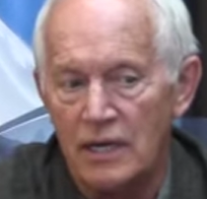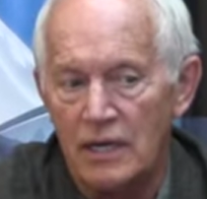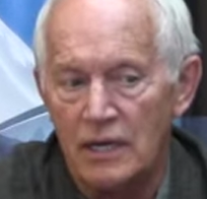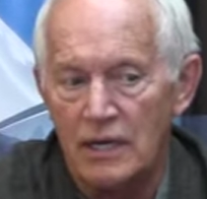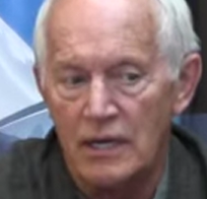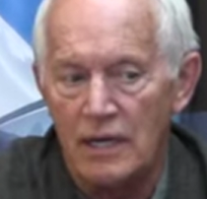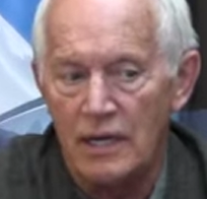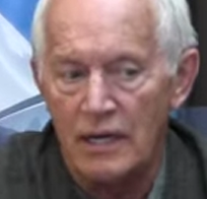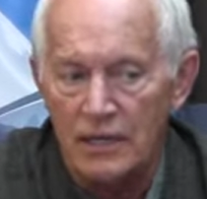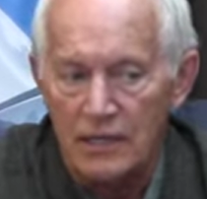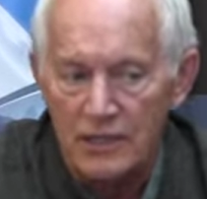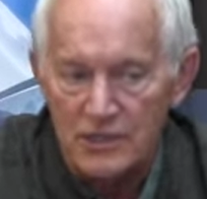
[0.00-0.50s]

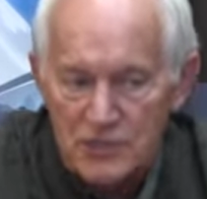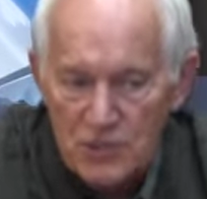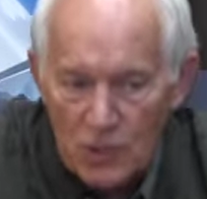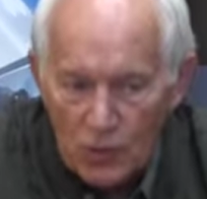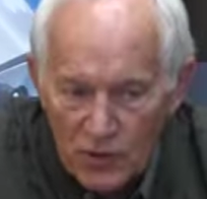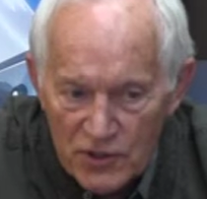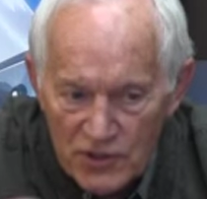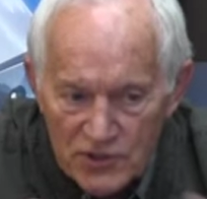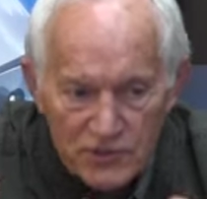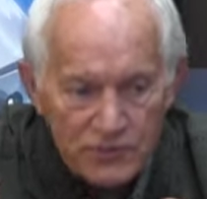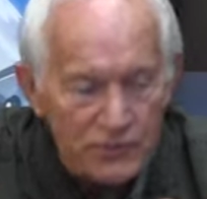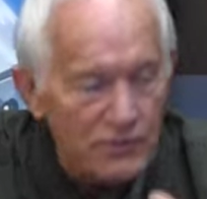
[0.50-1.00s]
And he and he's
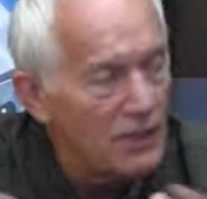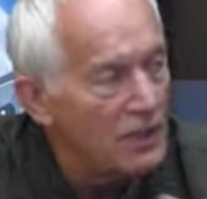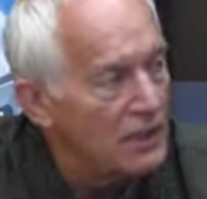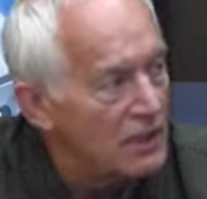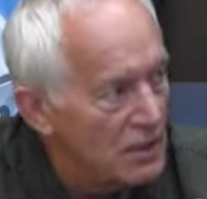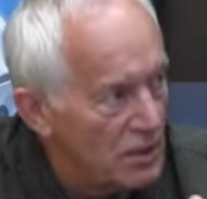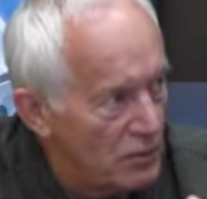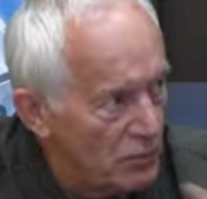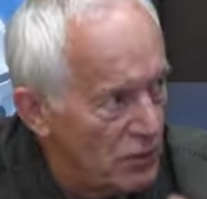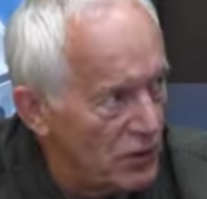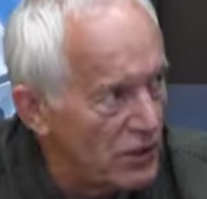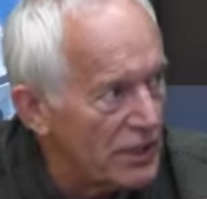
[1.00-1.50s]
always
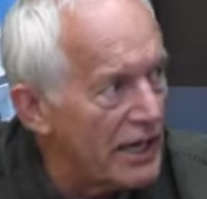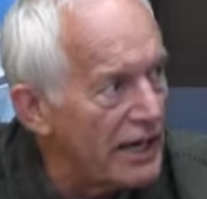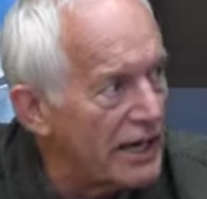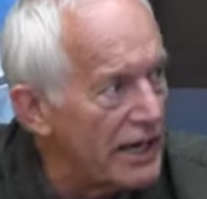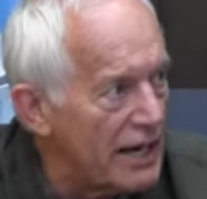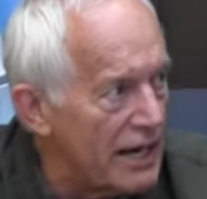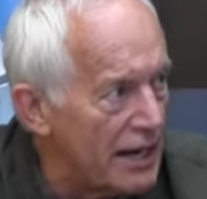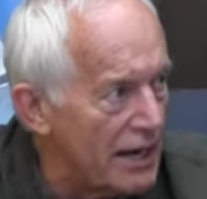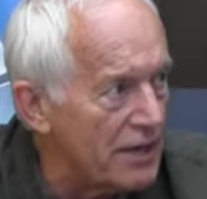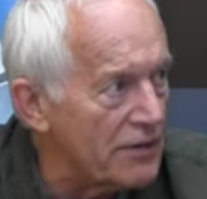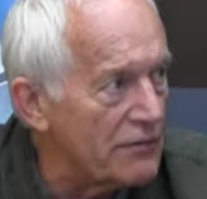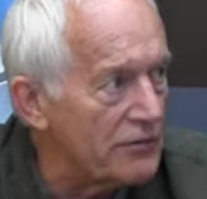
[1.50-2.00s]
pulling
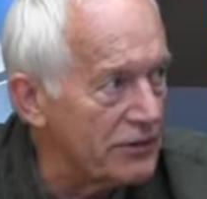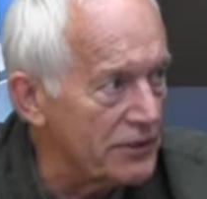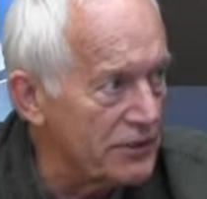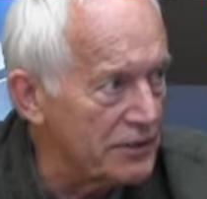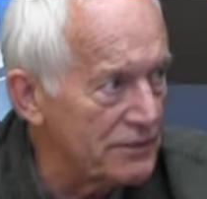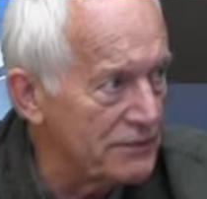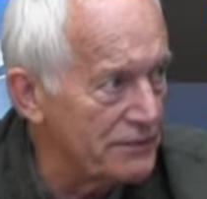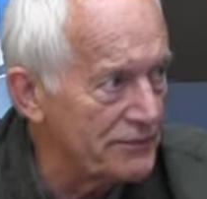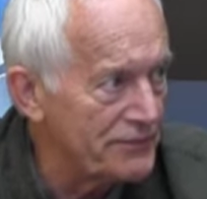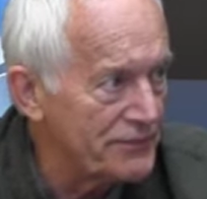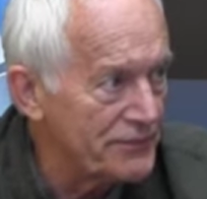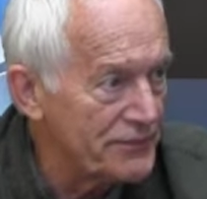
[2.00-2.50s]
it out of
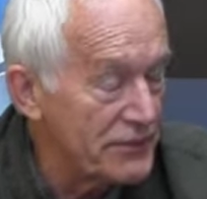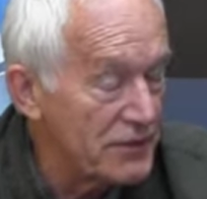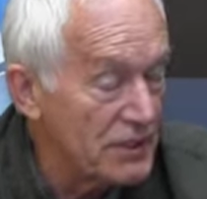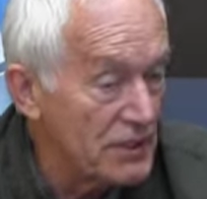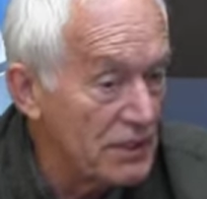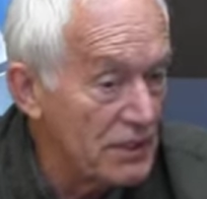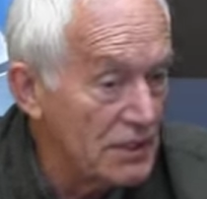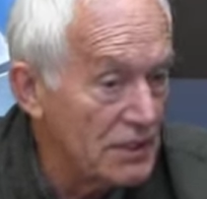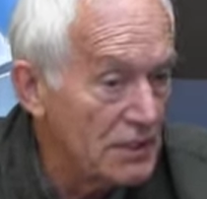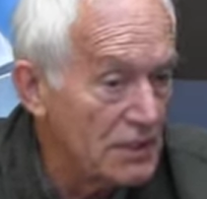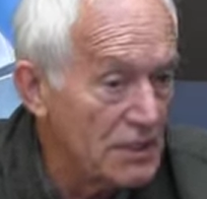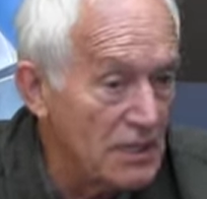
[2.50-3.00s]
you.
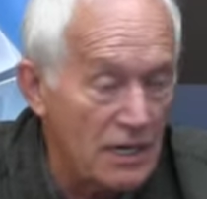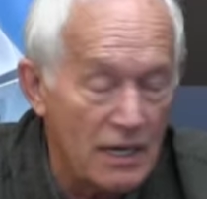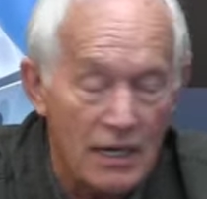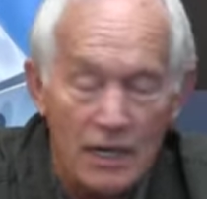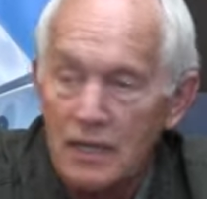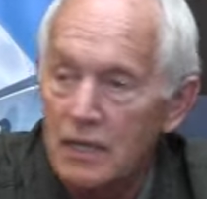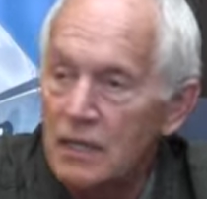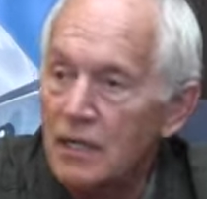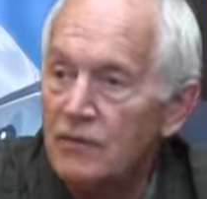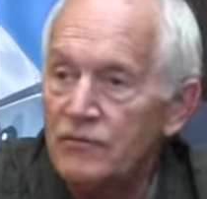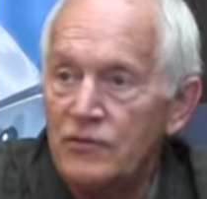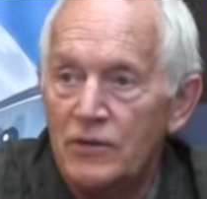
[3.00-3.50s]
And
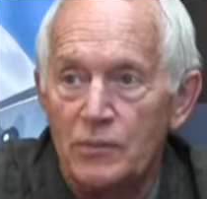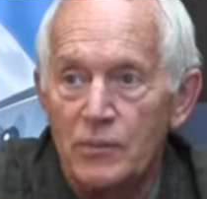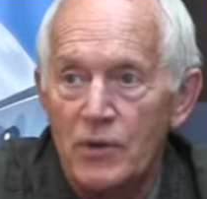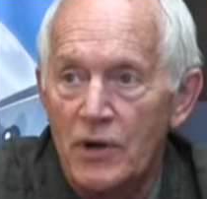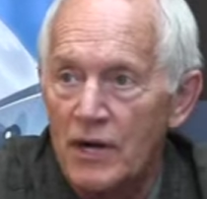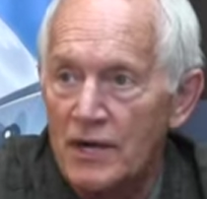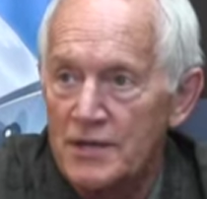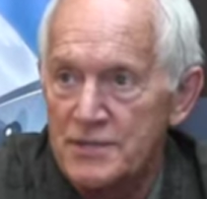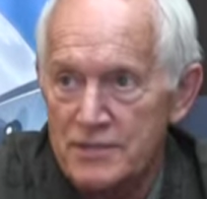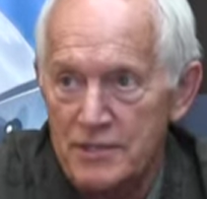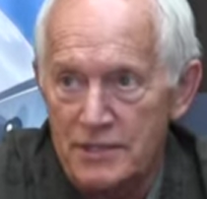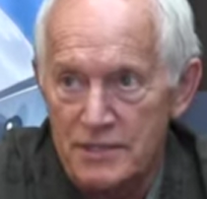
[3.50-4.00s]
I love the
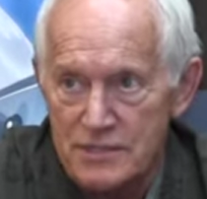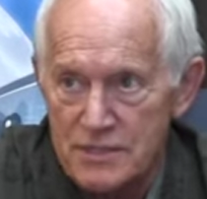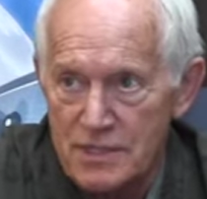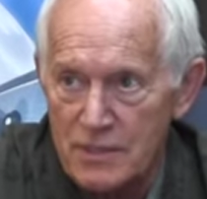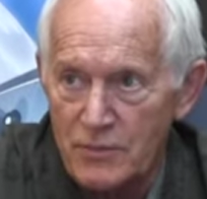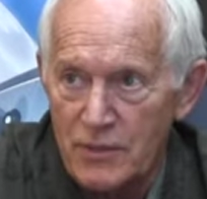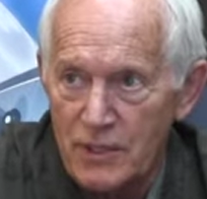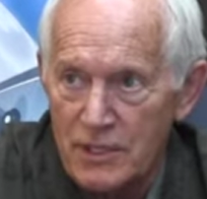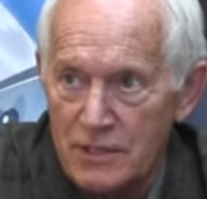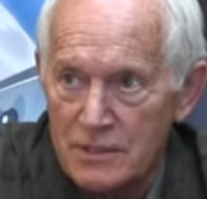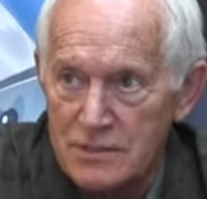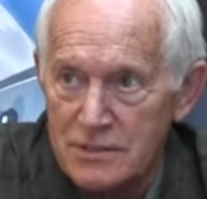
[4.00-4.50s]
process.
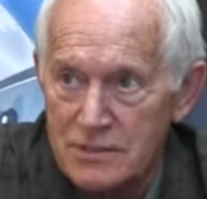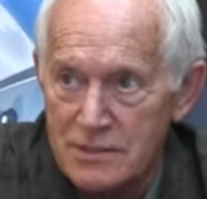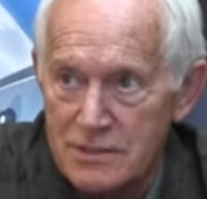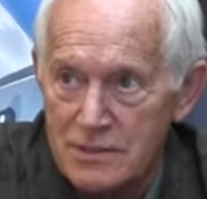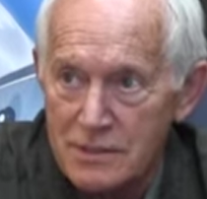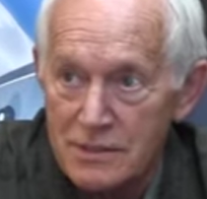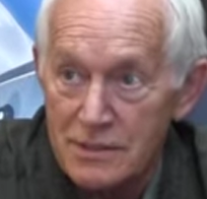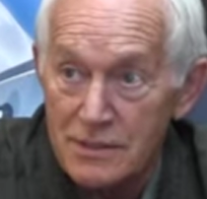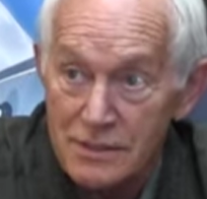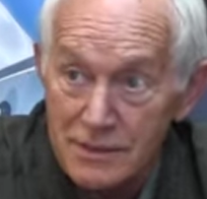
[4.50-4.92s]
I mean, it's